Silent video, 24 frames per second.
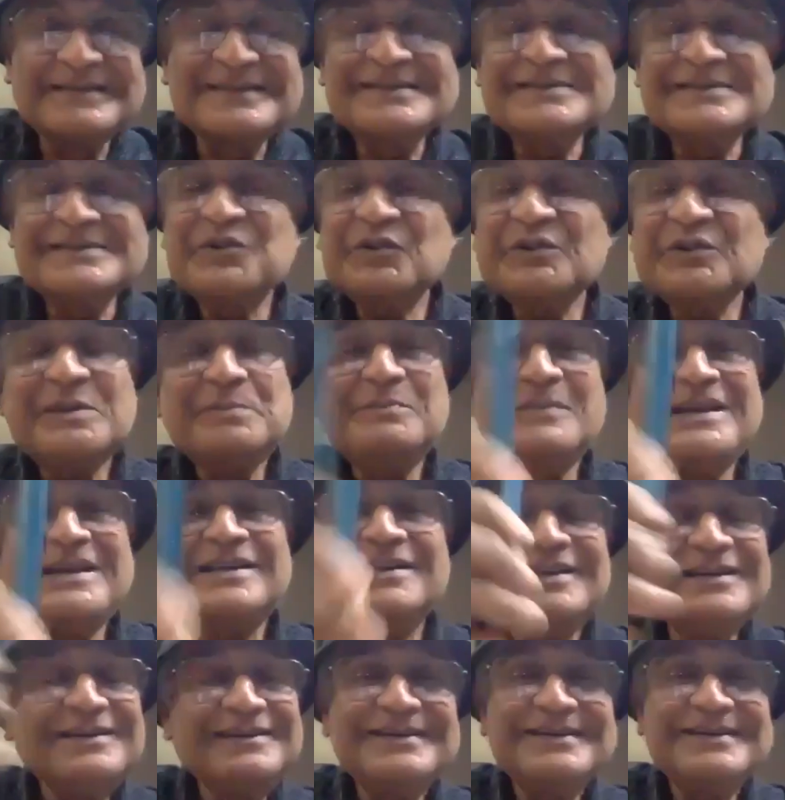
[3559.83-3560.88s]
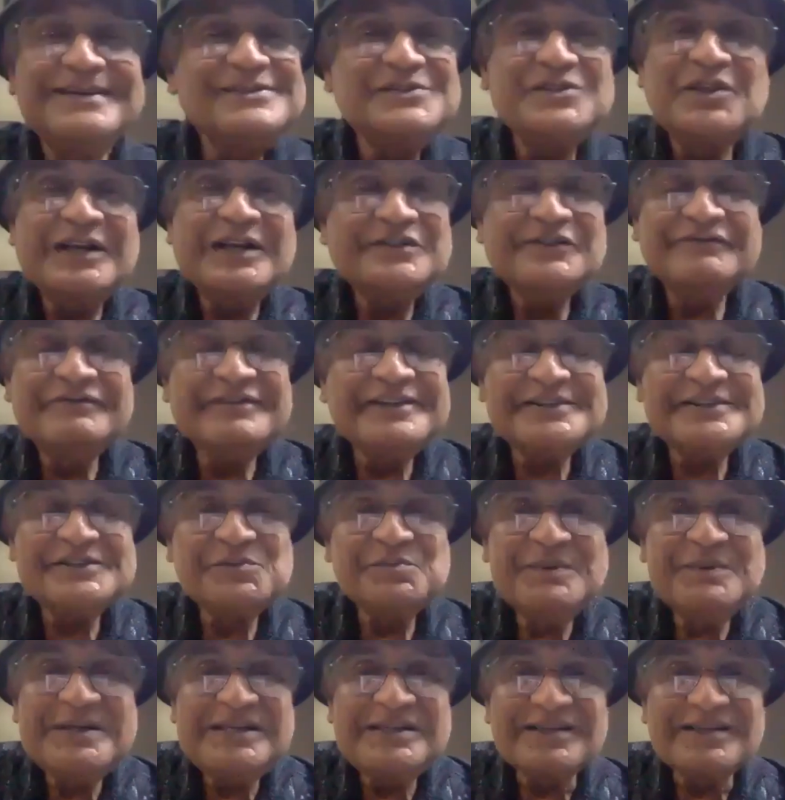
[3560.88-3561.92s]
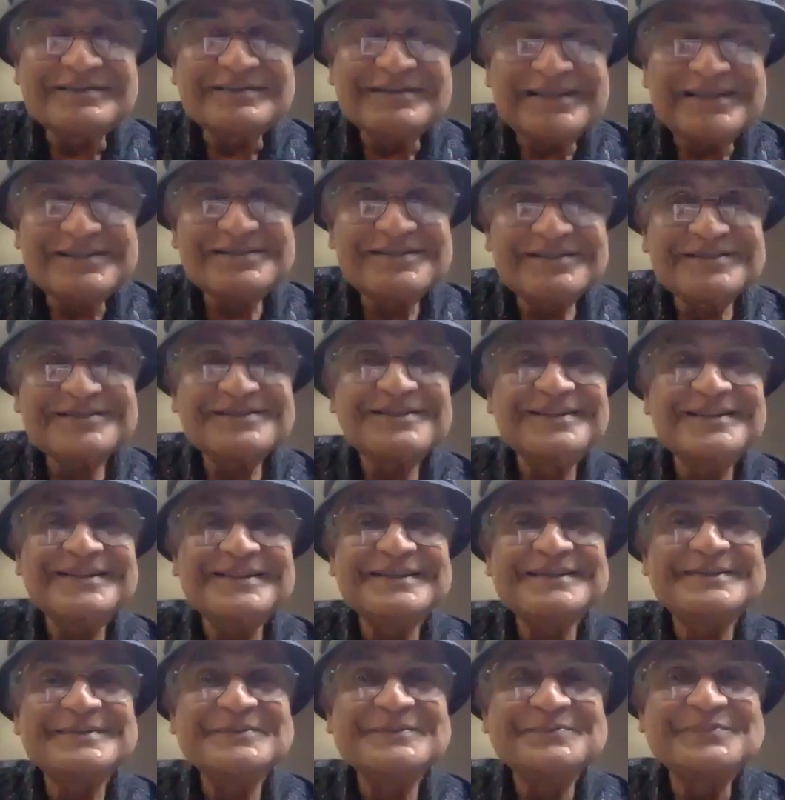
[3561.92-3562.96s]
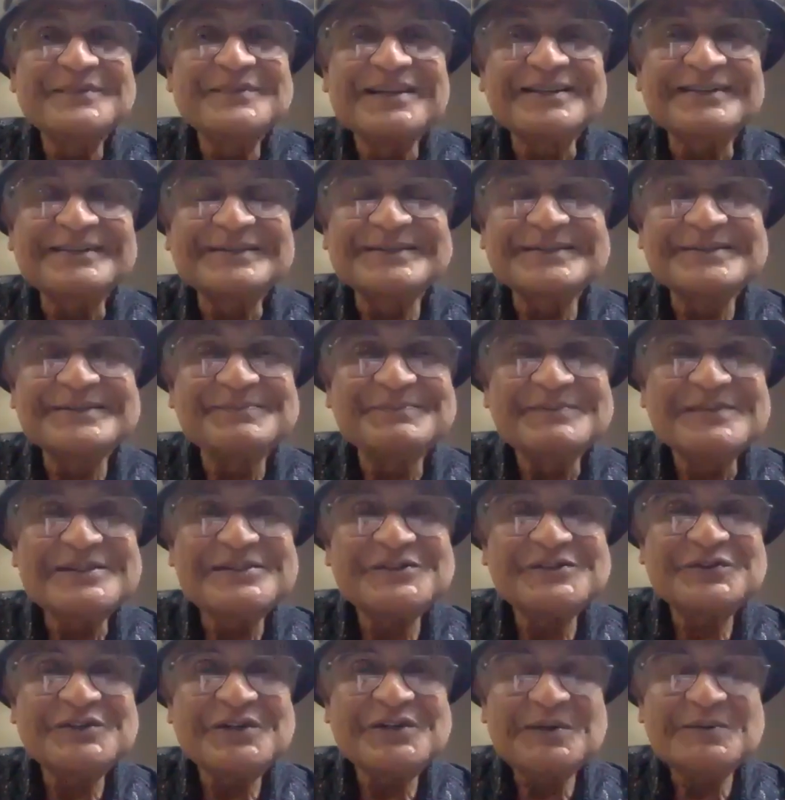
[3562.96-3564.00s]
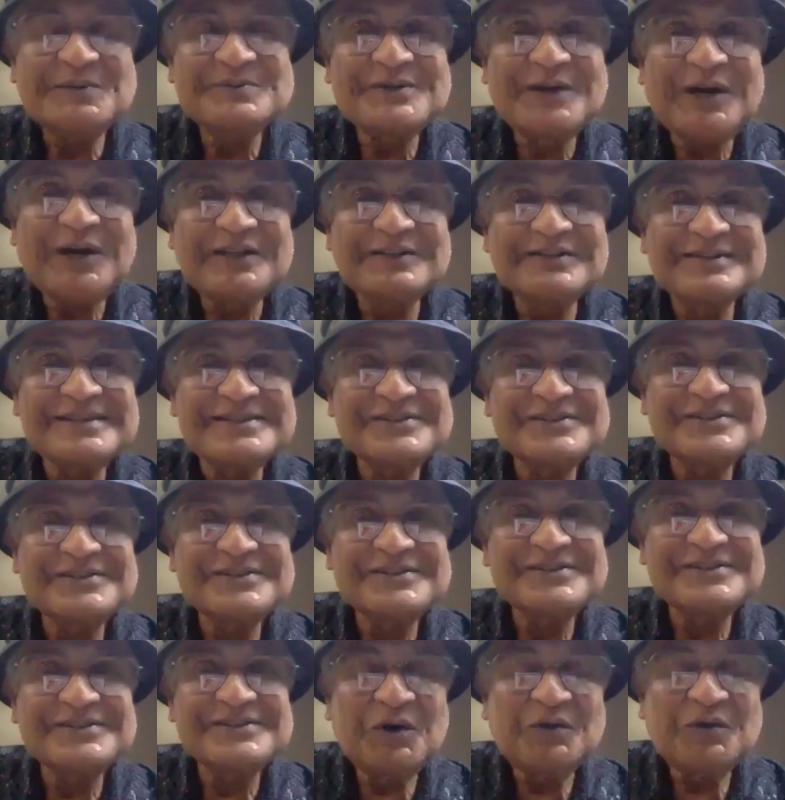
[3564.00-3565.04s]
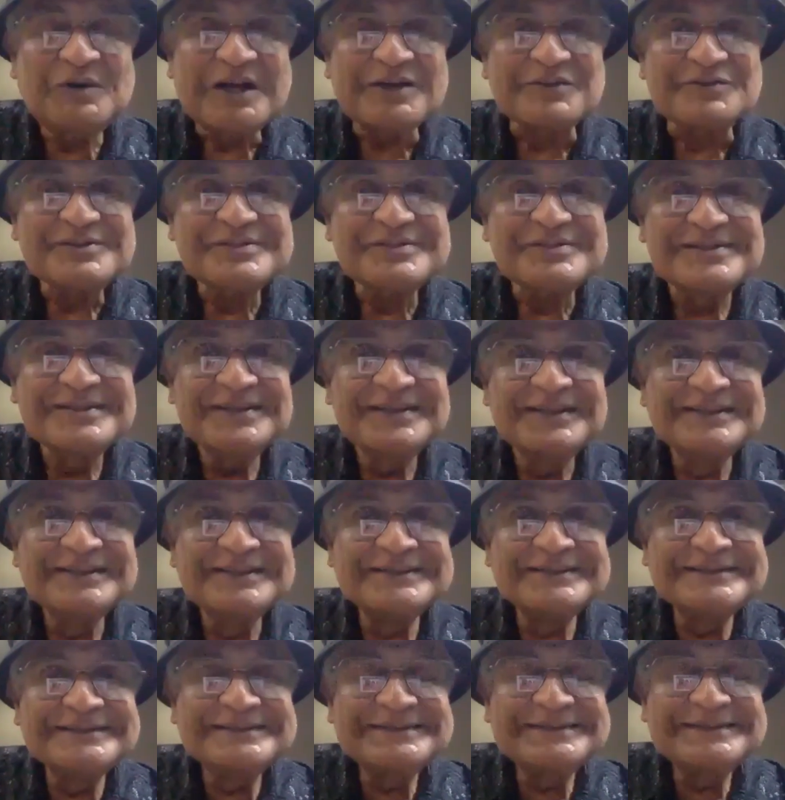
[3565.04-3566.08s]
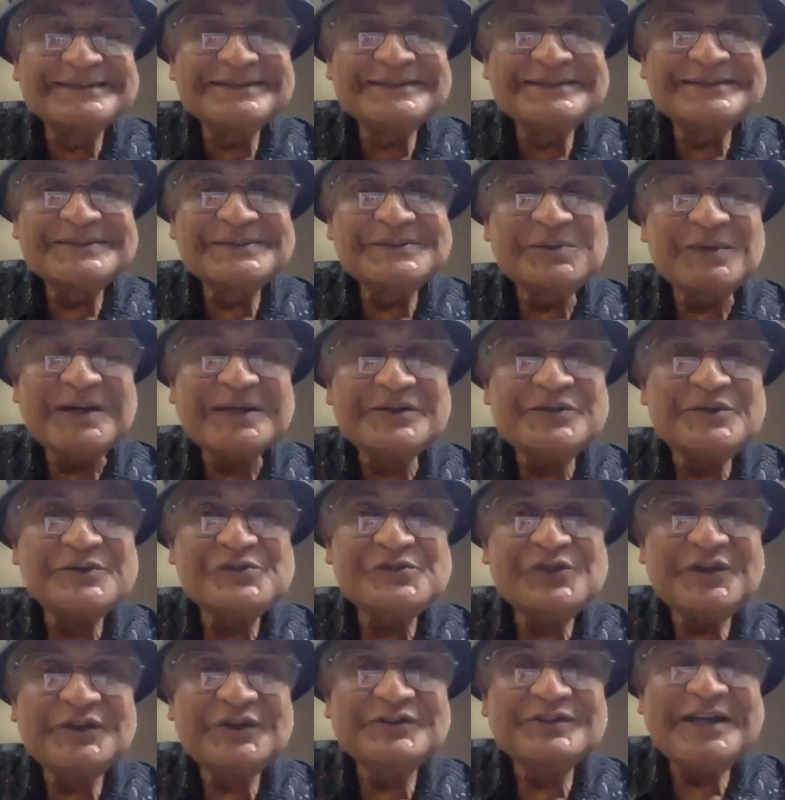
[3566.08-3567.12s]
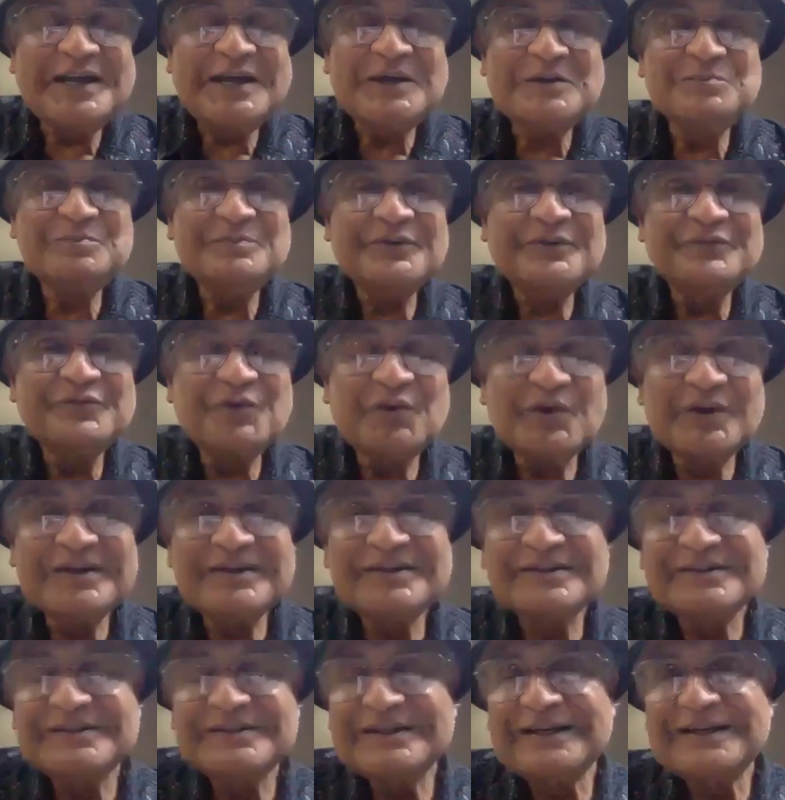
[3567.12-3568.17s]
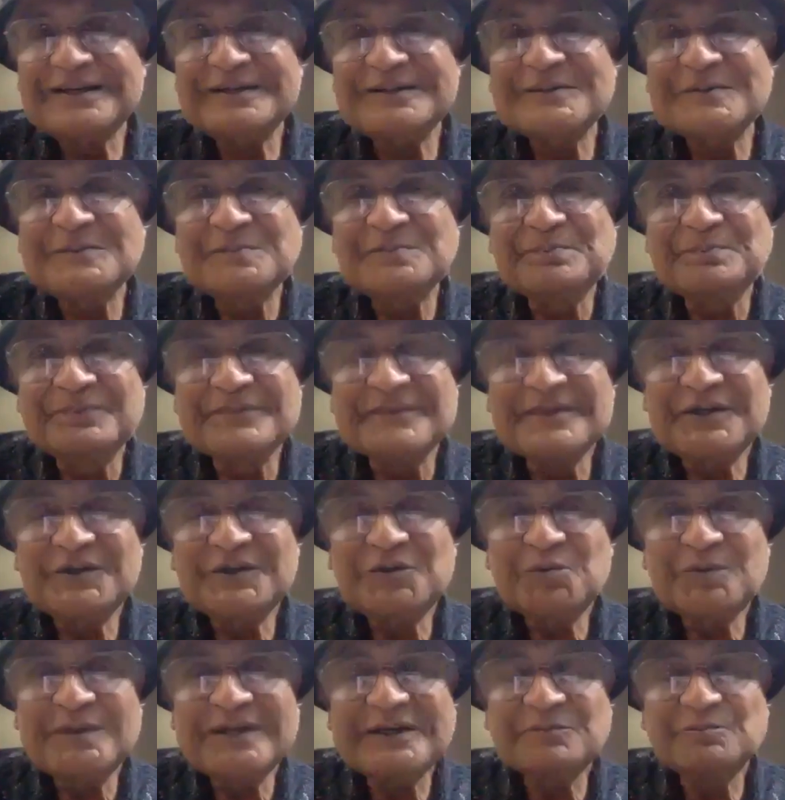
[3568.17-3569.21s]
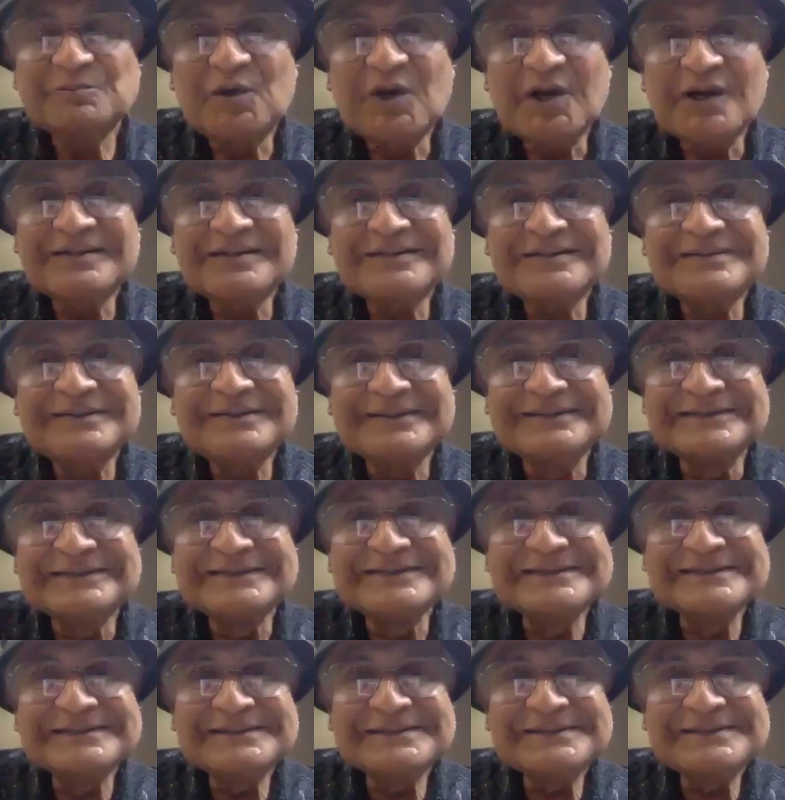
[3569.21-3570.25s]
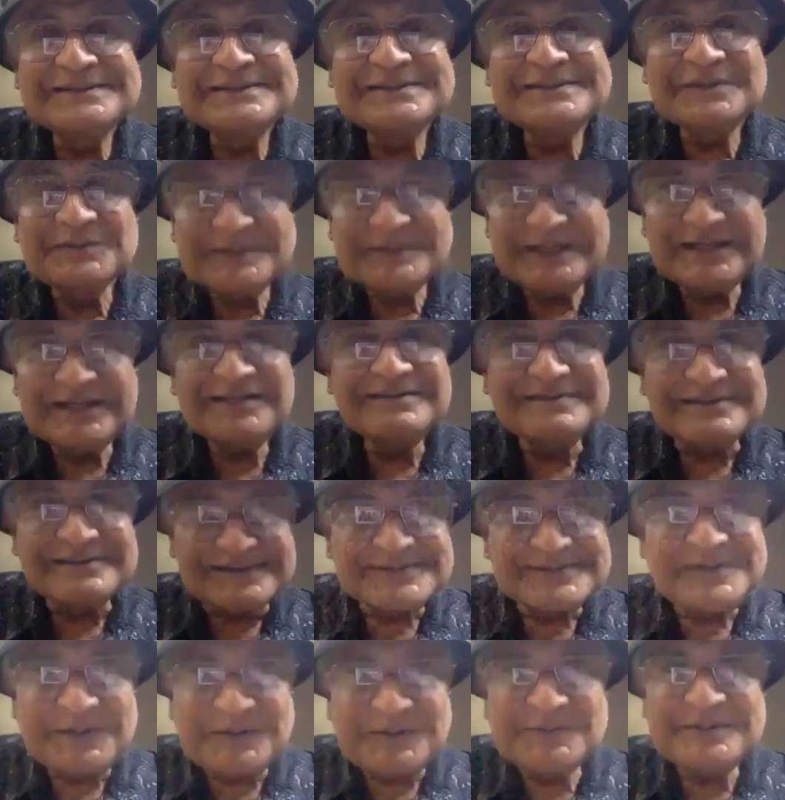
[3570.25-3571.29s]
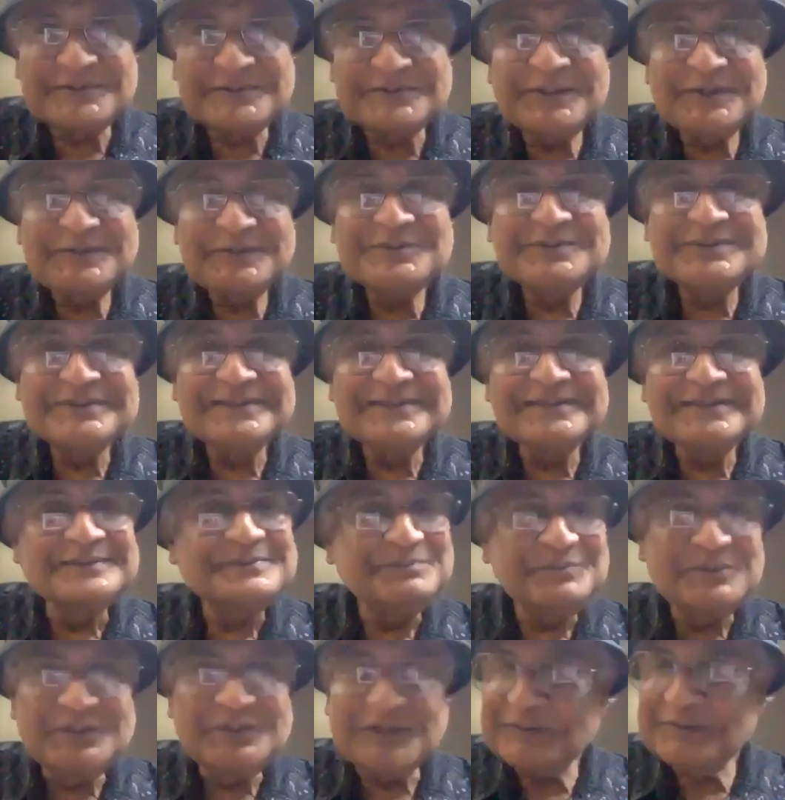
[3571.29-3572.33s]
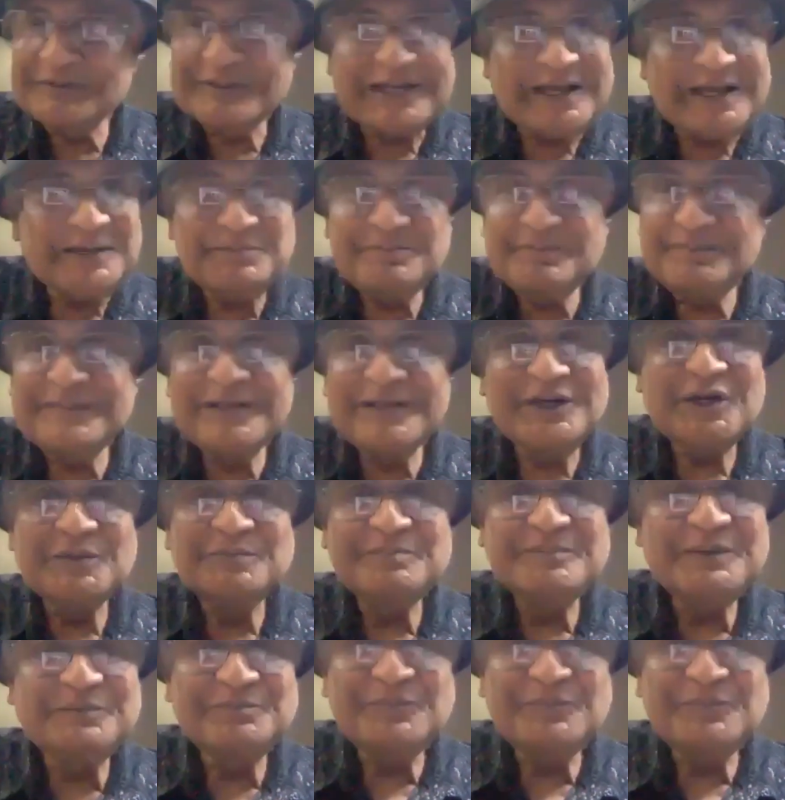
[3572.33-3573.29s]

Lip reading: So the meaning is not a fixed meaning. This is the mystery of all these Zen koans. What was your name before you were born? Okay, so your name may not be